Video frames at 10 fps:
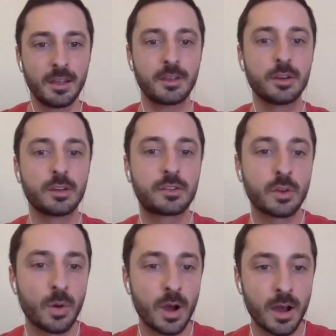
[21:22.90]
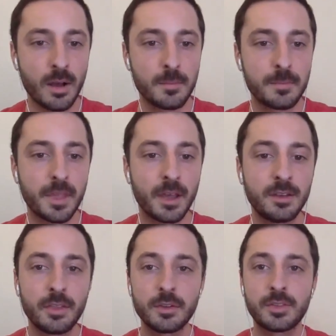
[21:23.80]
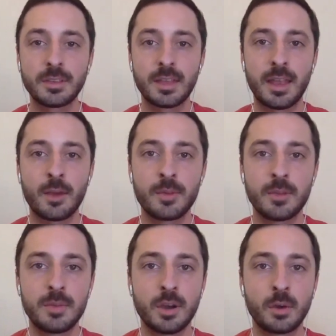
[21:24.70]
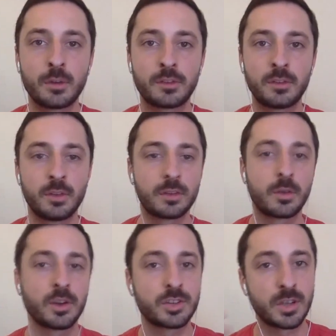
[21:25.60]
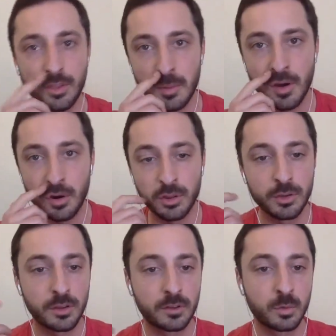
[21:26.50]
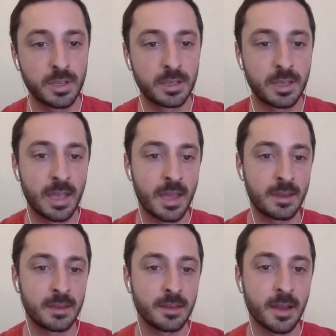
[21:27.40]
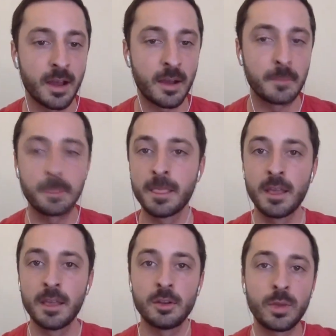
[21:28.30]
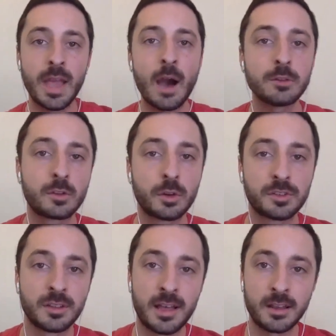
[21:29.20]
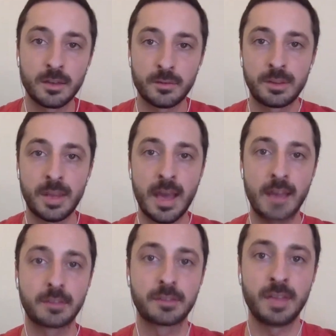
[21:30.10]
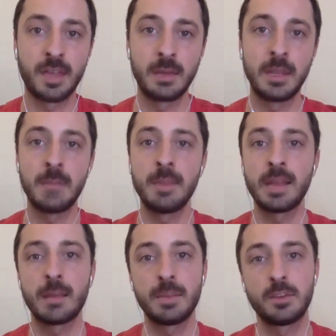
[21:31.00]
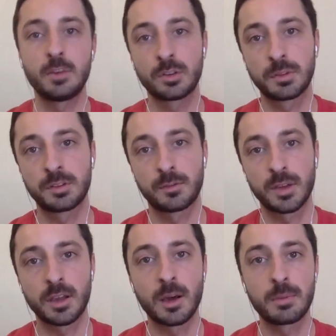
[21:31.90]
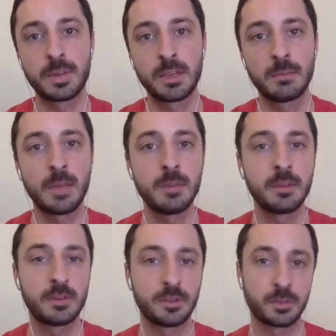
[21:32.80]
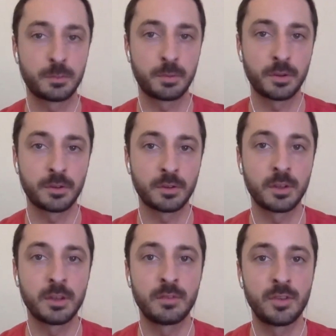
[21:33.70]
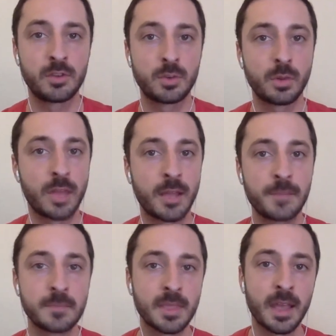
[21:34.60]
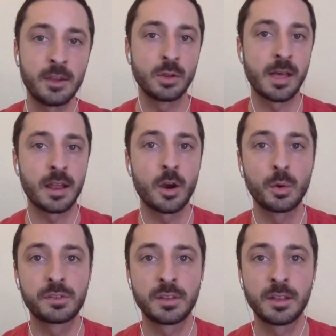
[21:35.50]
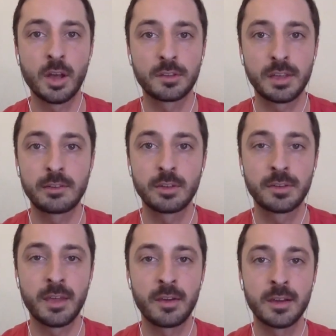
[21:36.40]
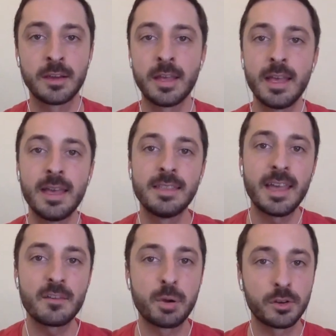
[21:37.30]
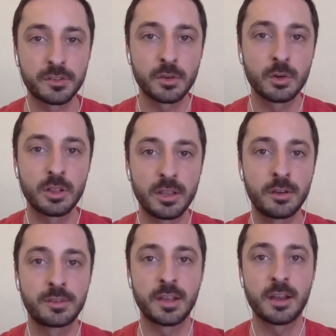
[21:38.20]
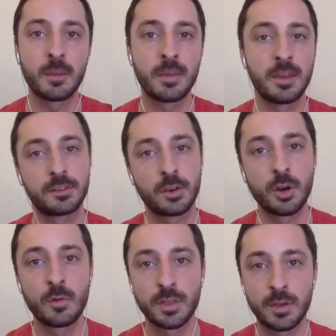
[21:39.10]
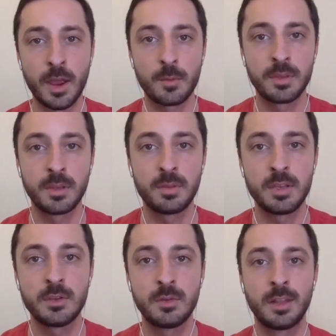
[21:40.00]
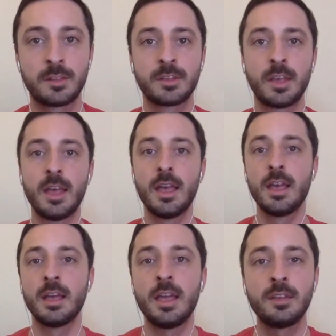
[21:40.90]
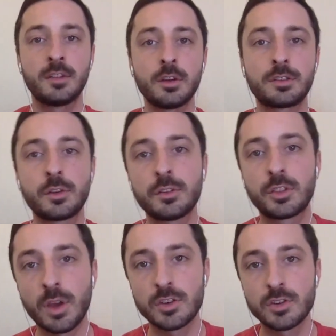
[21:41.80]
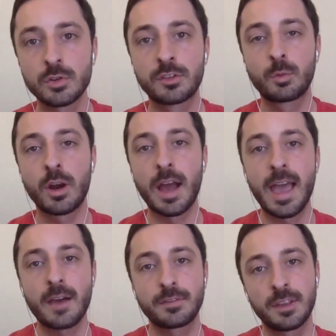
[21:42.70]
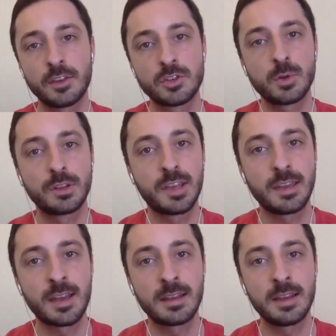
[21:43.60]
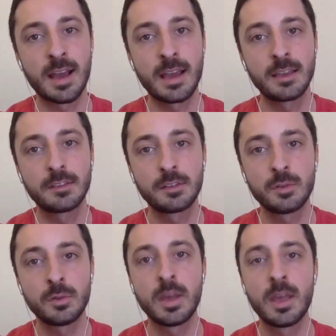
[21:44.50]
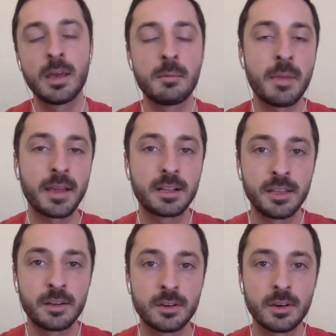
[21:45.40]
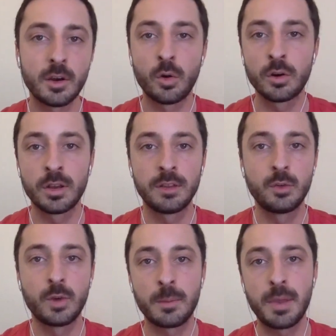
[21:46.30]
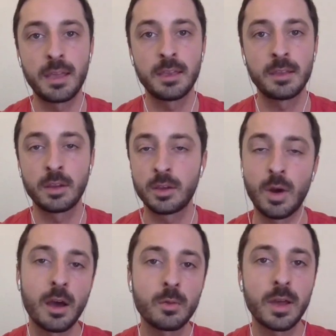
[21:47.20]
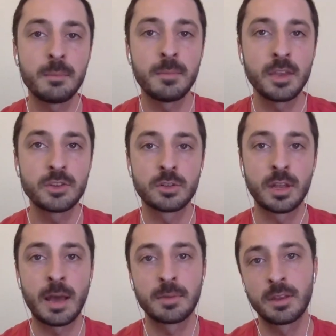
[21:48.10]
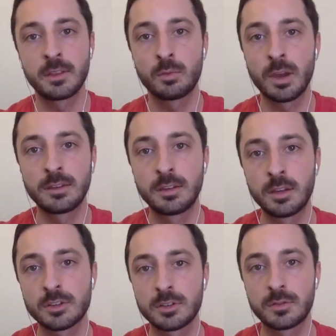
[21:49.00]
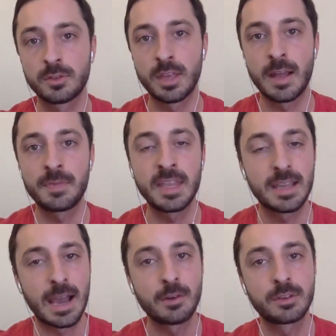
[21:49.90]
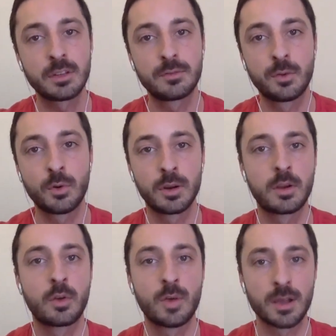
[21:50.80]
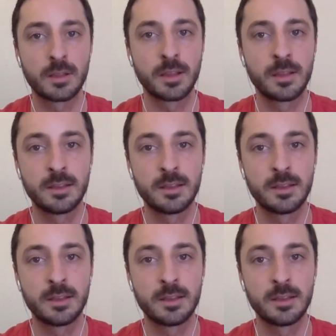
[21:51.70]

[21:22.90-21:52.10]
Good. So another thing that Airbnb hosts do, this is a question I thought about earlier this week, and we outsource a lot of different tasks, and it may not be to a specific company. It may be to just a personal individual. Like I know a lot of hosts in the Los Angeles area, they have personal cleaners that come in and turn over their Airbnb units. Is there a certain threshold to where I have to issue a 1099 to my cleaner, or do I pay, how do I make sure that I'm getting the right deduction for that and accounting for it correctly?